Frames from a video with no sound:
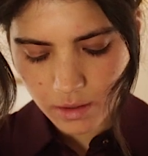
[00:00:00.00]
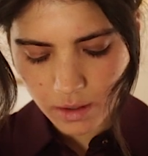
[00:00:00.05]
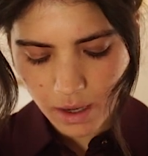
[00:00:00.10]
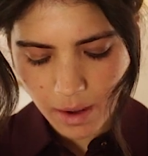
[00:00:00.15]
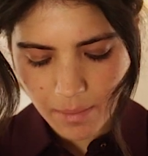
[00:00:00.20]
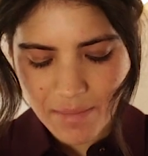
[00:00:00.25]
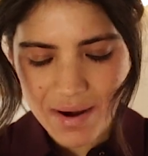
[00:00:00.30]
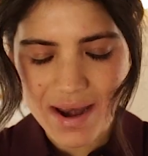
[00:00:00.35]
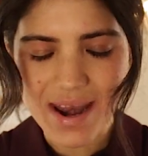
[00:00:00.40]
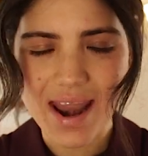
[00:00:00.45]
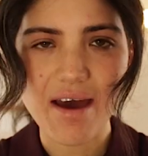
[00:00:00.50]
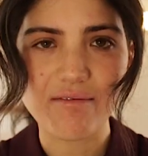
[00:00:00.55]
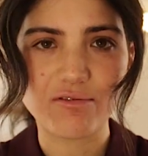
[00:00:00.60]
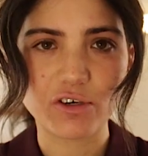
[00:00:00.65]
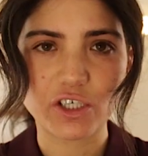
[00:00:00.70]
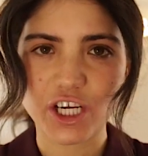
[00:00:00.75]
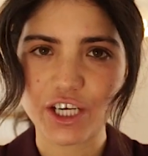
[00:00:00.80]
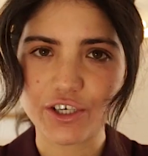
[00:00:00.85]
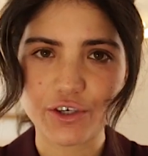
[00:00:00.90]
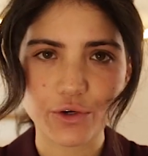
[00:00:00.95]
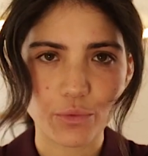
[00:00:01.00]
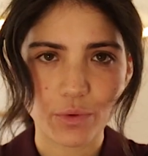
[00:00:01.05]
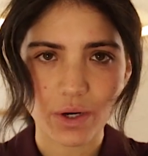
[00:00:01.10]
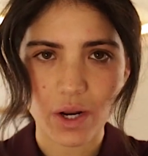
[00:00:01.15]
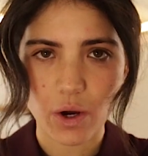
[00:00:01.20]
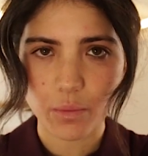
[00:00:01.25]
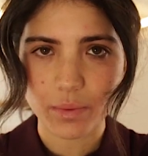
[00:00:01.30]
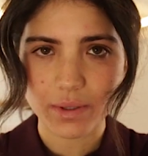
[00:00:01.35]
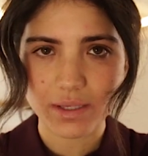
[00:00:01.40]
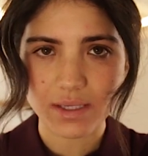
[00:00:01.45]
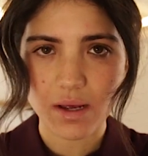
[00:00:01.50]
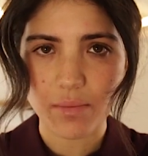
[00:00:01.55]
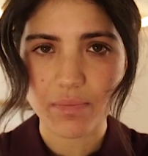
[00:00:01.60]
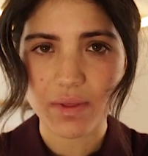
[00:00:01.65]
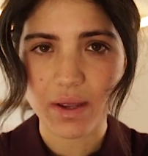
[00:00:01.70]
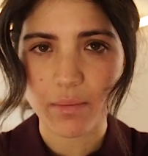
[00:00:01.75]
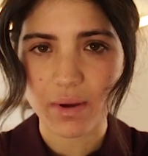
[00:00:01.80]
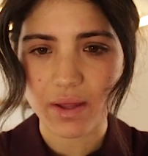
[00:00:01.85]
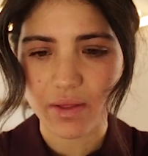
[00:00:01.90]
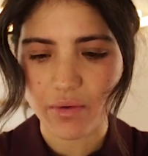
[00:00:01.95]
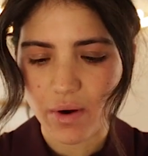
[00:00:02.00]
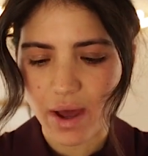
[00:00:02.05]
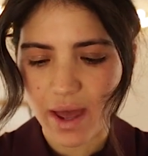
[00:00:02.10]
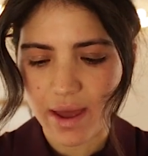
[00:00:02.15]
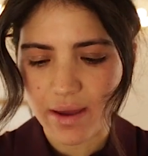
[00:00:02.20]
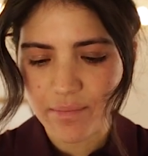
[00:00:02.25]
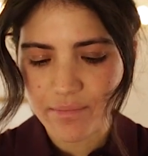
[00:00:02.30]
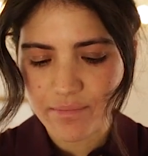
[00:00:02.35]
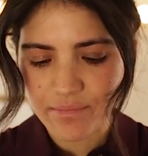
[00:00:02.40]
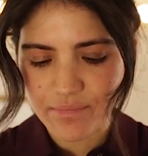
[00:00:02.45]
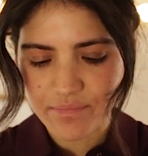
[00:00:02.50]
I'm never gentle when I open something, by the way.